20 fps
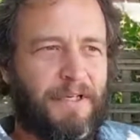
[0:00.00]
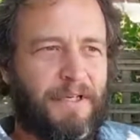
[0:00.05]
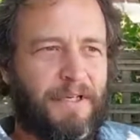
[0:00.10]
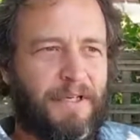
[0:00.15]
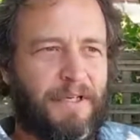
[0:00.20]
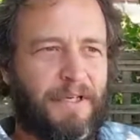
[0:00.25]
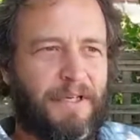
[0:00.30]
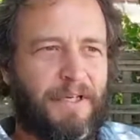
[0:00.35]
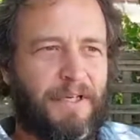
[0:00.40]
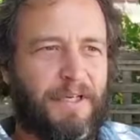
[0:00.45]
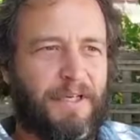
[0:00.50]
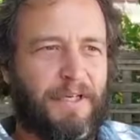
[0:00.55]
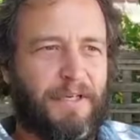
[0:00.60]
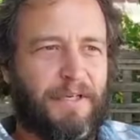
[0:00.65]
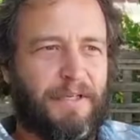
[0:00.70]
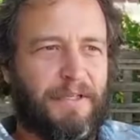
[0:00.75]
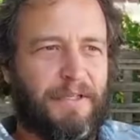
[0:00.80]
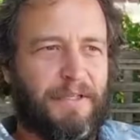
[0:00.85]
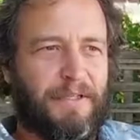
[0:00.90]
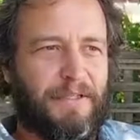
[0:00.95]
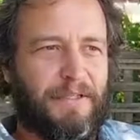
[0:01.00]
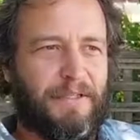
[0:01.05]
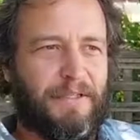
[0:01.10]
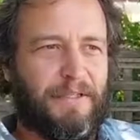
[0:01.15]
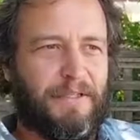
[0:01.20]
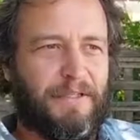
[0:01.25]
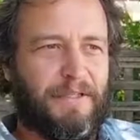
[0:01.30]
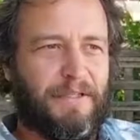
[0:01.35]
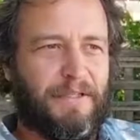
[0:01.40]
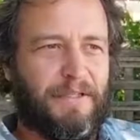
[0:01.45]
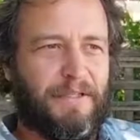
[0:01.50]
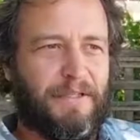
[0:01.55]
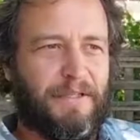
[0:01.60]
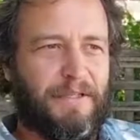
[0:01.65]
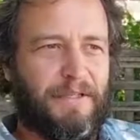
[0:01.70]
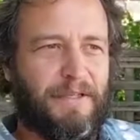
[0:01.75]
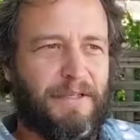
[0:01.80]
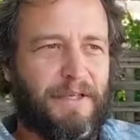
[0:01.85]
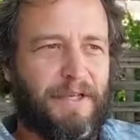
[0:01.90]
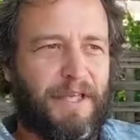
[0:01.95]
I
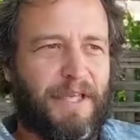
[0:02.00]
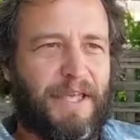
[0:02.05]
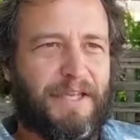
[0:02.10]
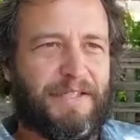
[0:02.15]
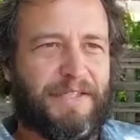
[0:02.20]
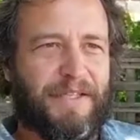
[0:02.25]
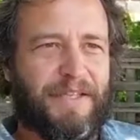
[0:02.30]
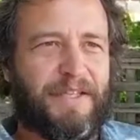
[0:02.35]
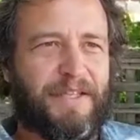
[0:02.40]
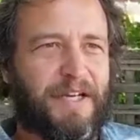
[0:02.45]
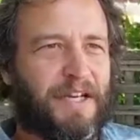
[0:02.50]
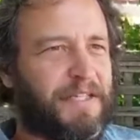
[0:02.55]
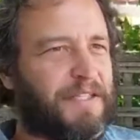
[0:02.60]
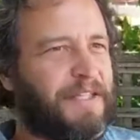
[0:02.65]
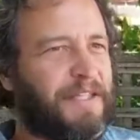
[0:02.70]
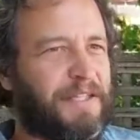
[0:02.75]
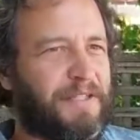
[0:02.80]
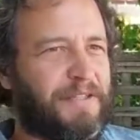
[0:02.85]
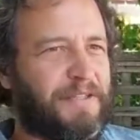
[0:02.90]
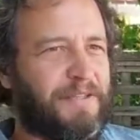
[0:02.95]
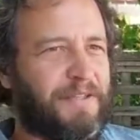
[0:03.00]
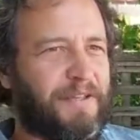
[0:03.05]
can't say that I did.